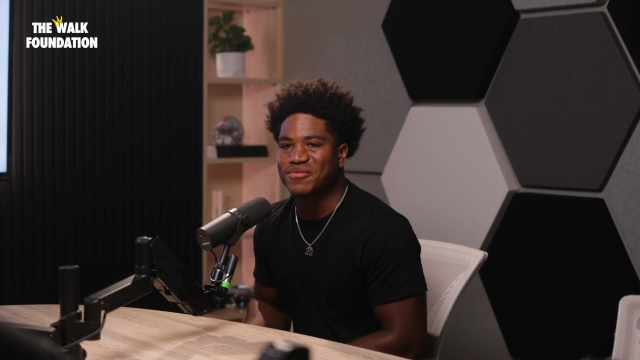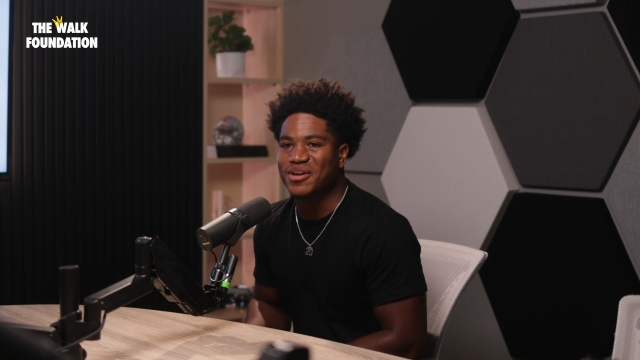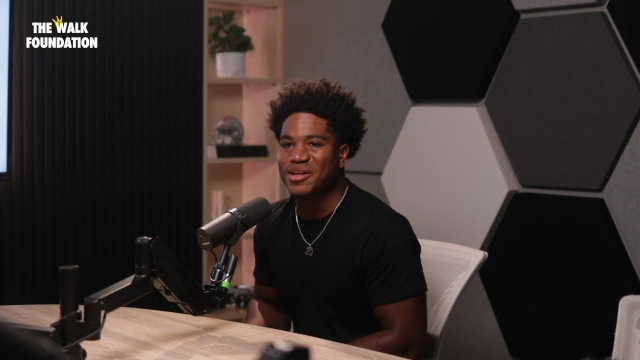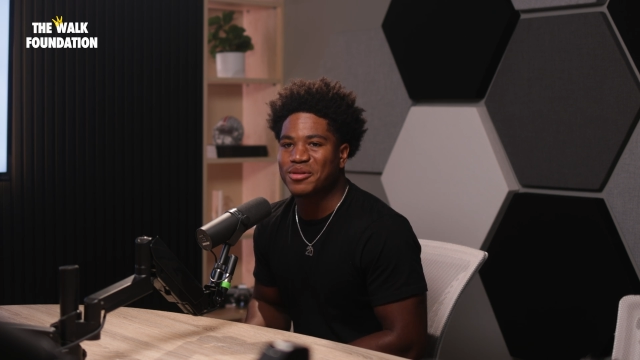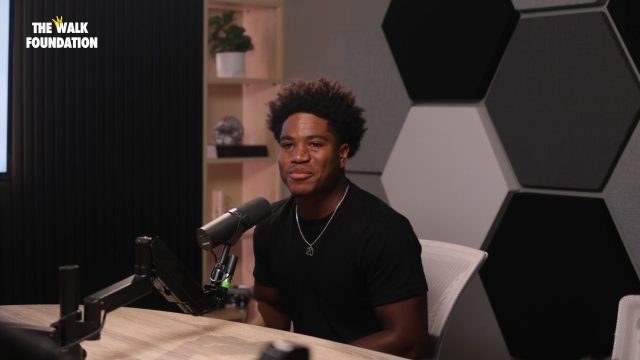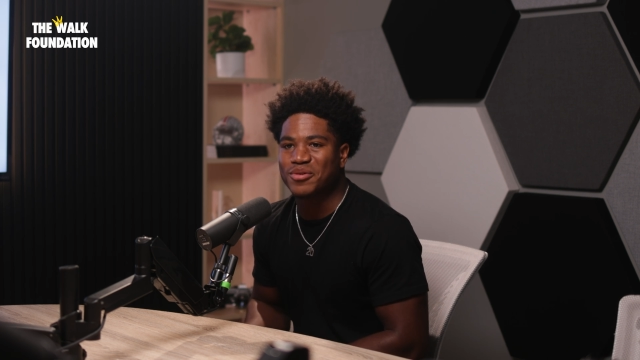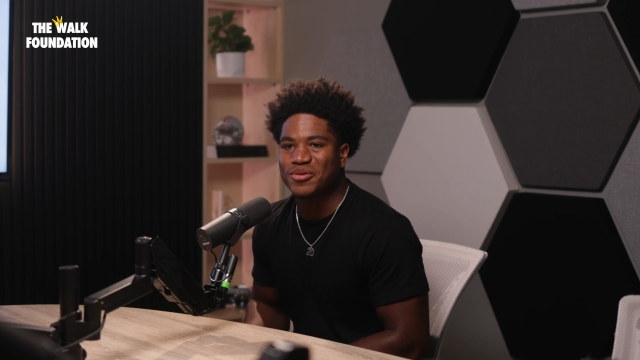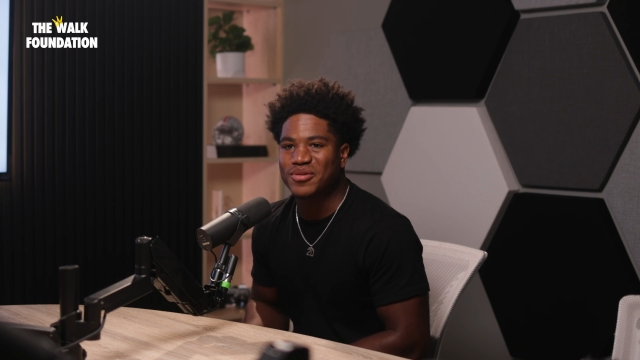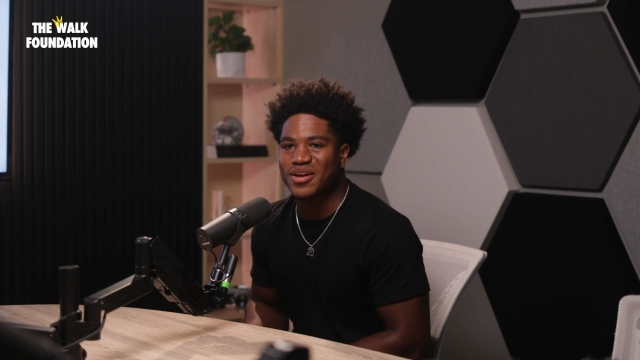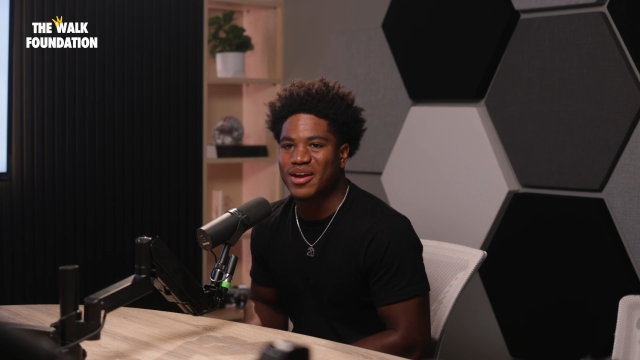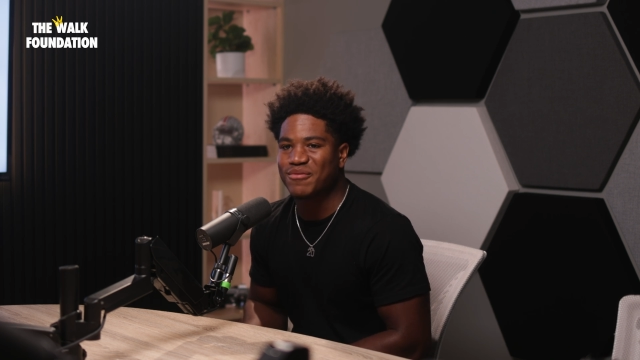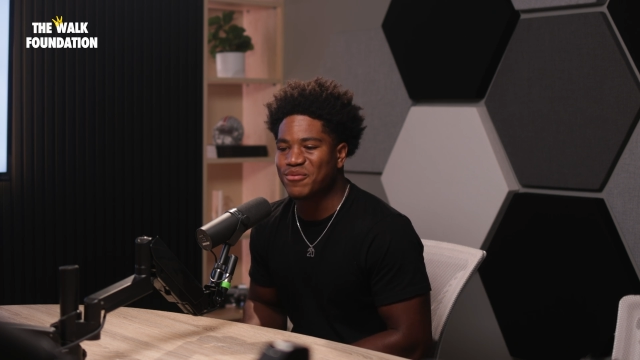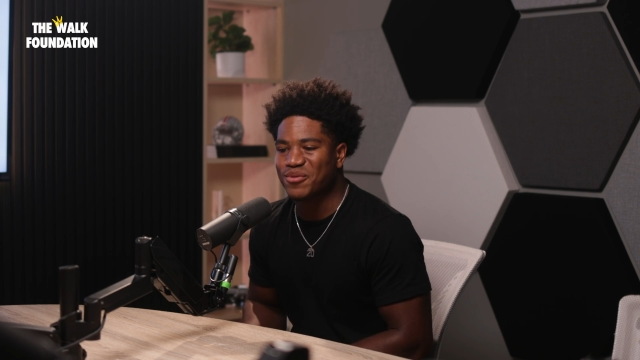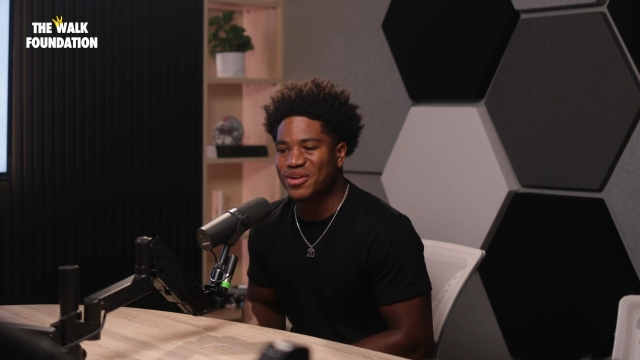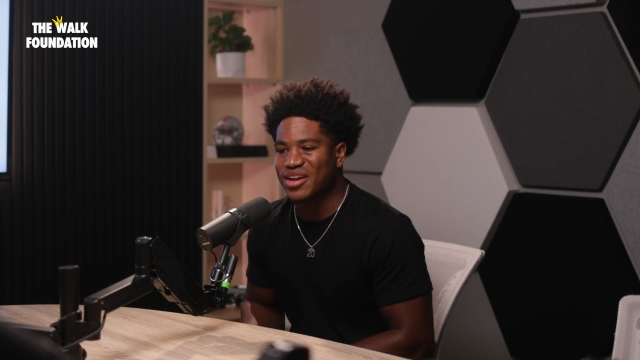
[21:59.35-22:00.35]
available.
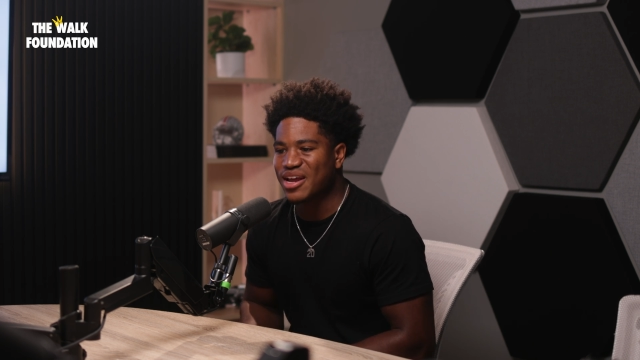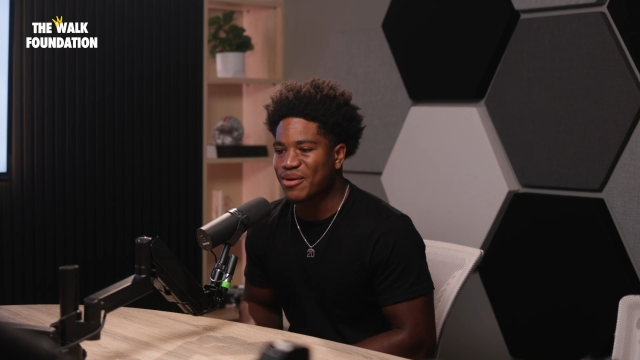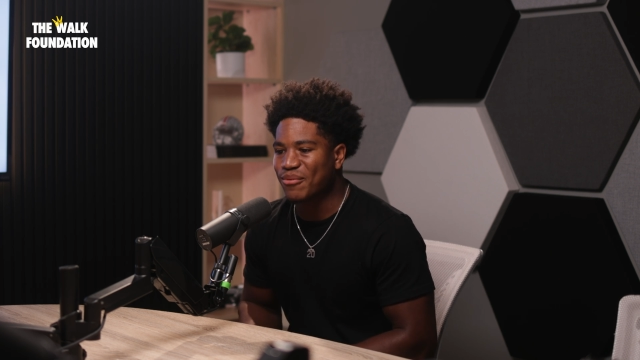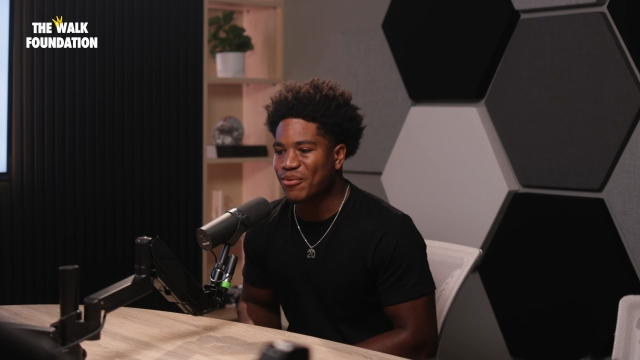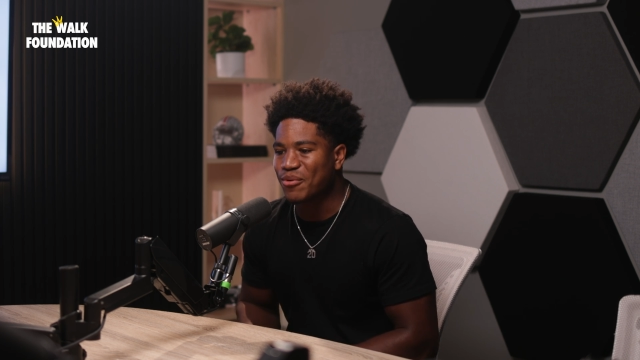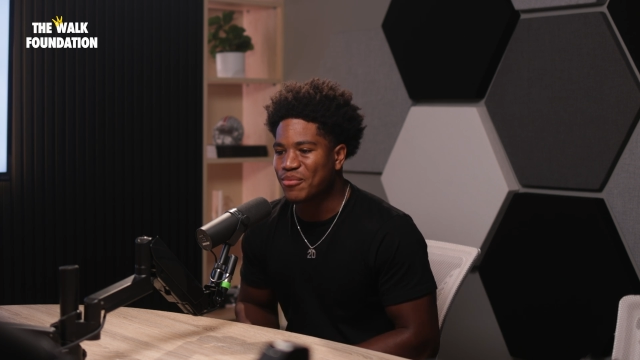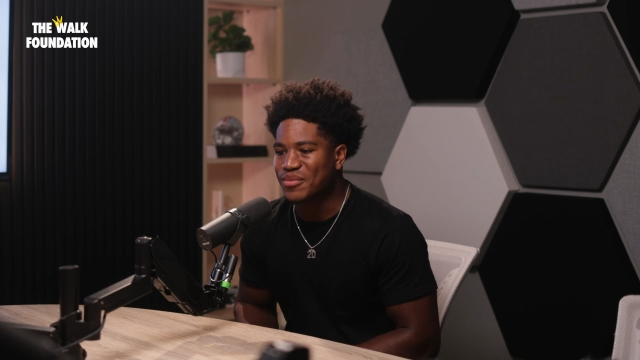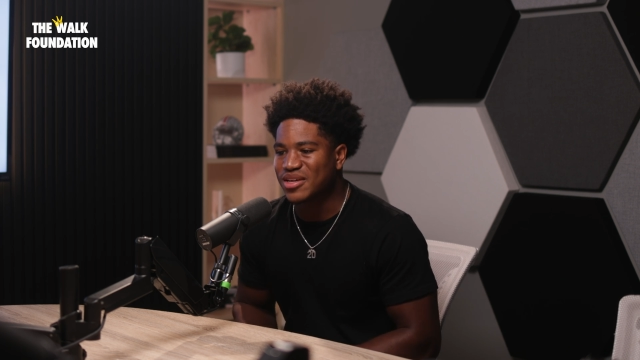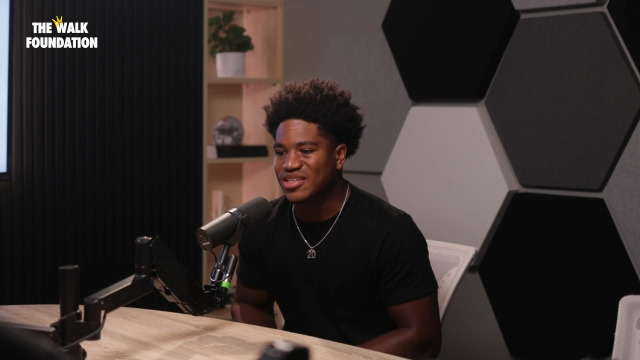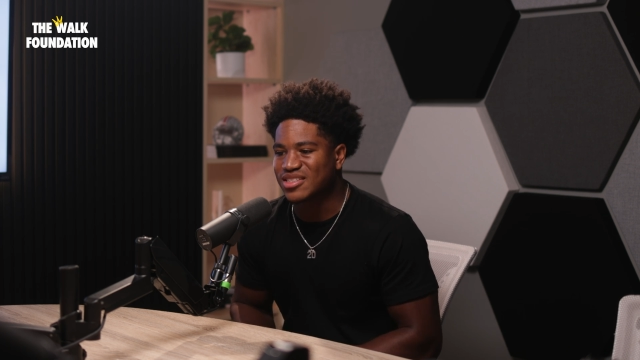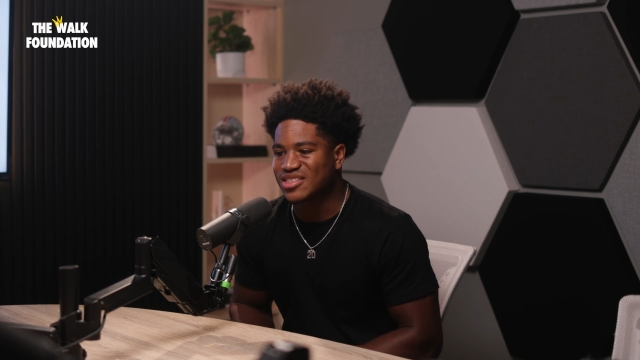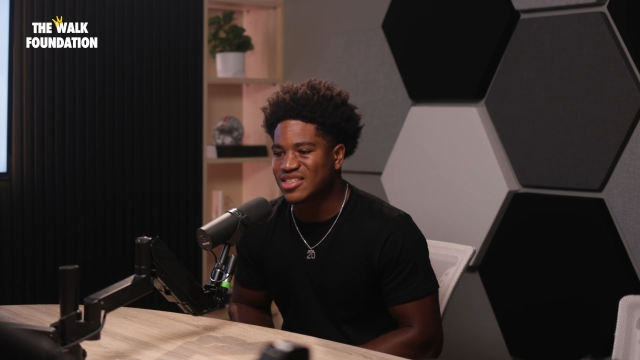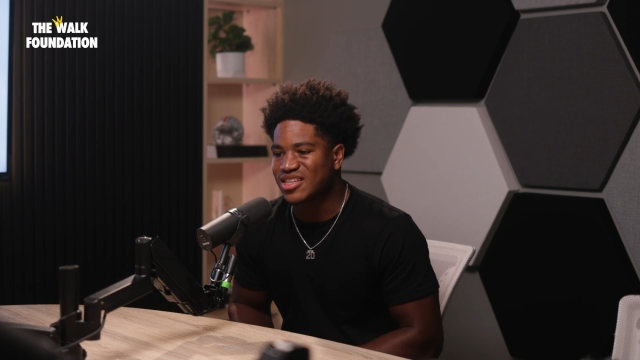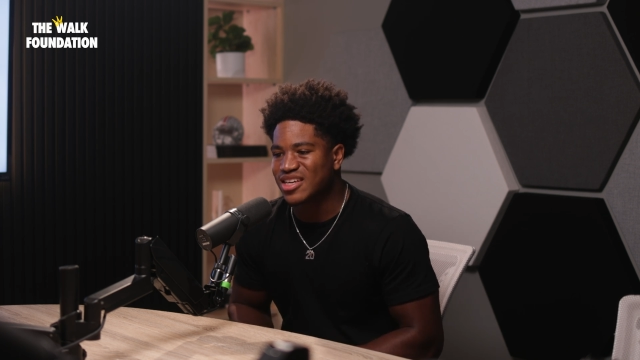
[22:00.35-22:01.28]
Everyone in that room is